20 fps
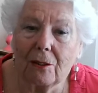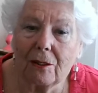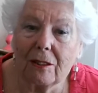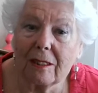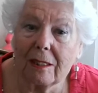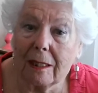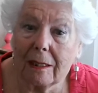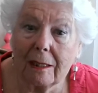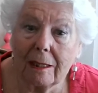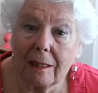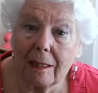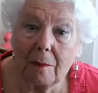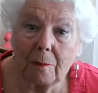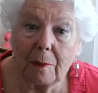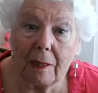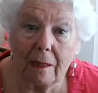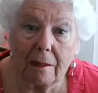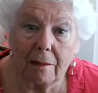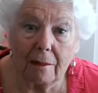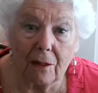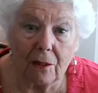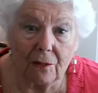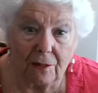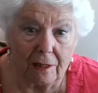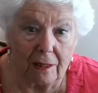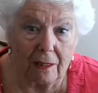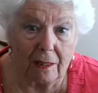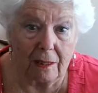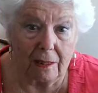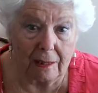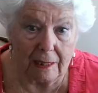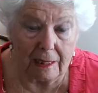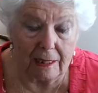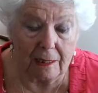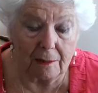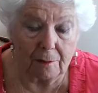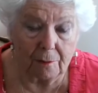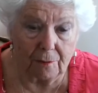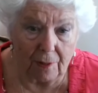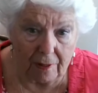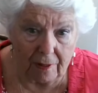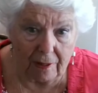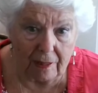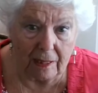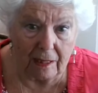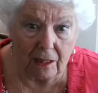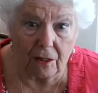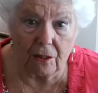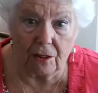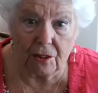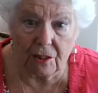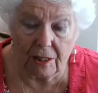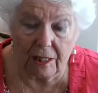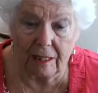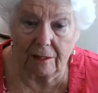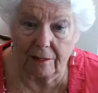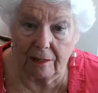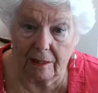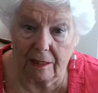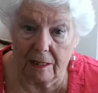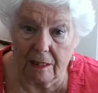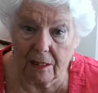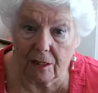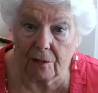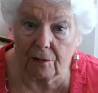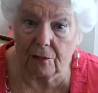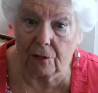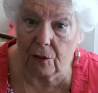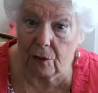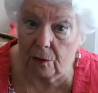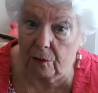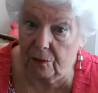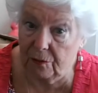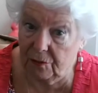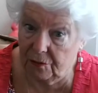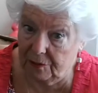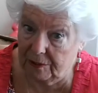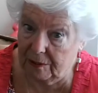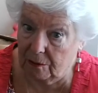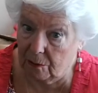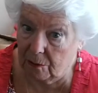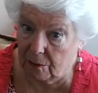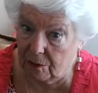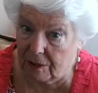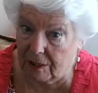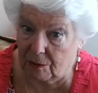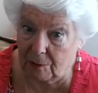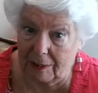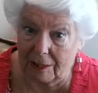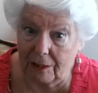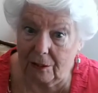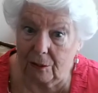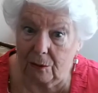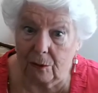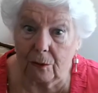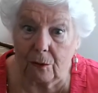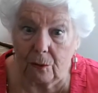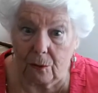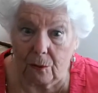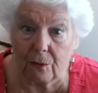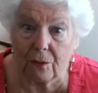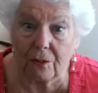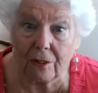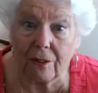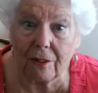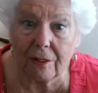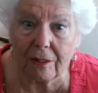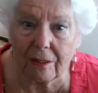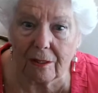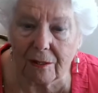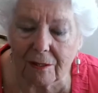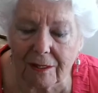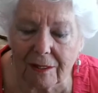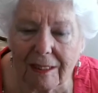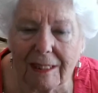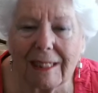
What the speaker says: suddenly appear overnight in very large areas of cornfields, what they call corn circles.